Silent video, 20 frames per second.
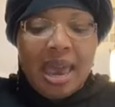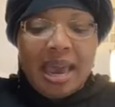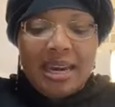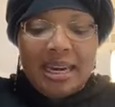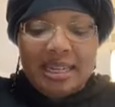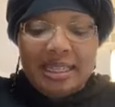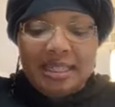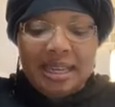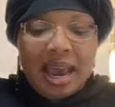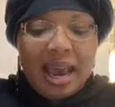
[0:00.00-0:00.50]

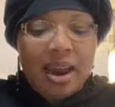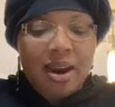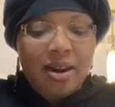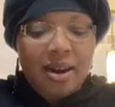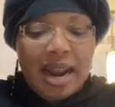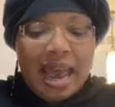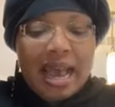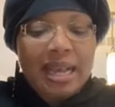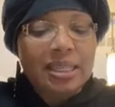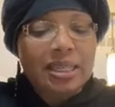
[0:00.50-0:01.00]
and desire
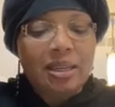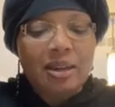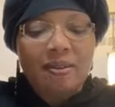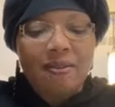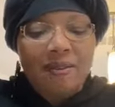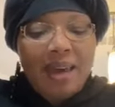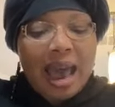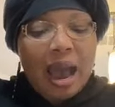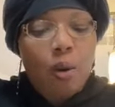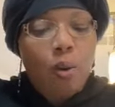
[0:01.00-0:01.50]
not to
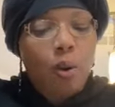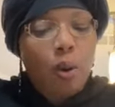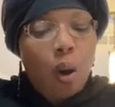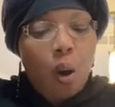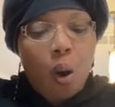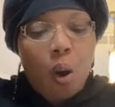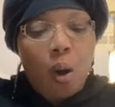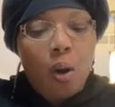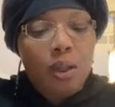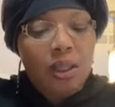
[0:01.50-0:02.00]
devour
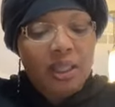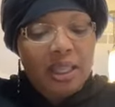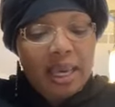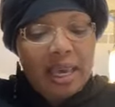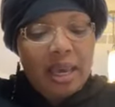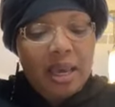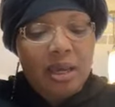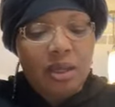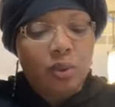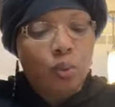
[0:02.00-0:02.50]
all
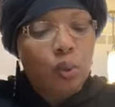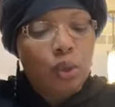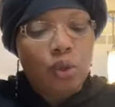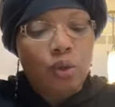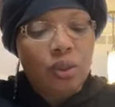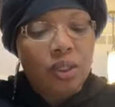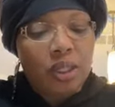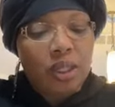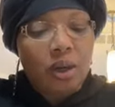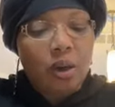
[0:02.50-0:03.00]
things
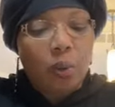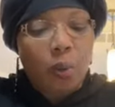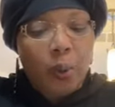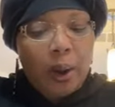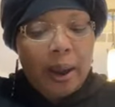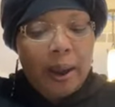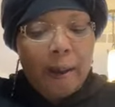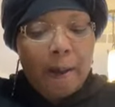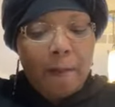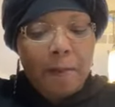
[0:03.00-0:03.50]
which you see
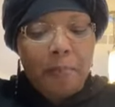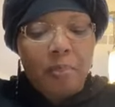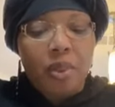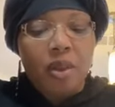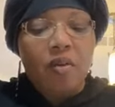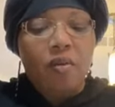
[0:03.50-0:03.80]
around.